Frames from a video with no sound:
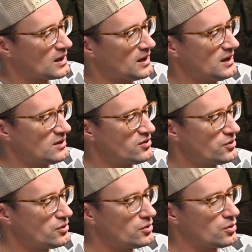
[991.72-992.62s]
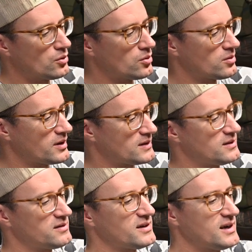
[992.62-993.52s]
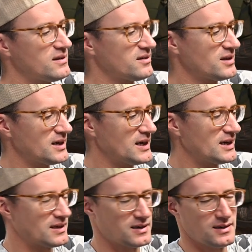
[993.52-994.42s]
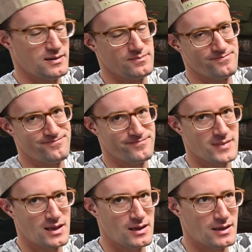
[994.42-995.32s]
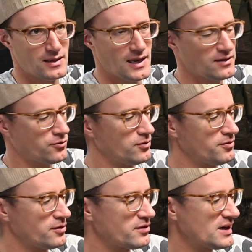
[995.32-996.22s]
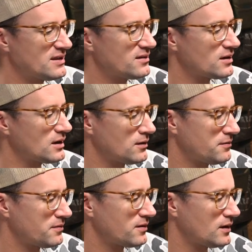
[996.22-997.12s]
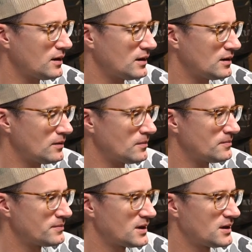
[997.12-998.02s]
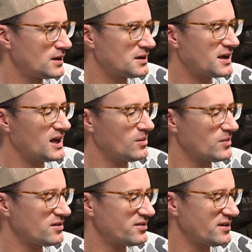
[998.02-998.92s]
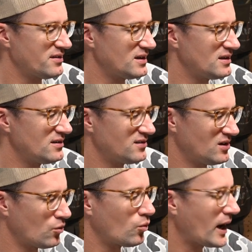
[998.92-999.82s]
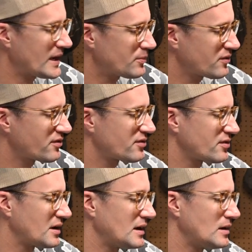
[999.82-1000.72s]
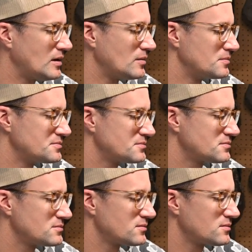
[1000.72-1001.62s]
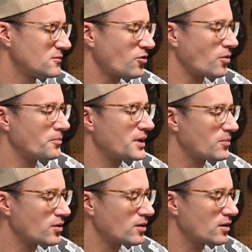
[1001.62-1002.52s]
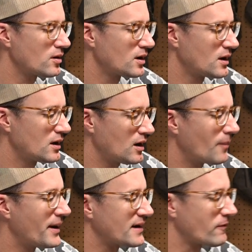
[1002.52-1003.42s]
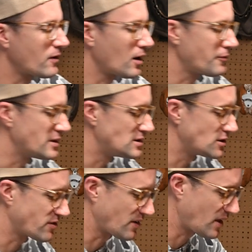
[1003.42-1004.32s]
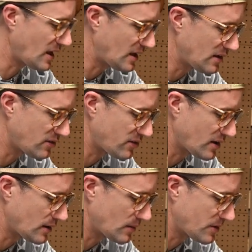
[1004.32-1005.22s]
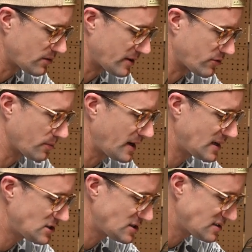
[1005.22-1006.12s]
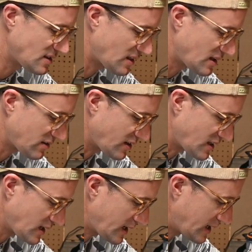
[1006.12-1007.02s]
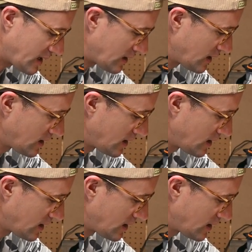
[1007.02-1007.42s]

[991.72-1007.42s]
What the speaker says: into, like, this side is like extra first aid stuff, camp necessities, wipes, salt and pepper, a bag of coffee just in case. There's some extra bandages and things like that.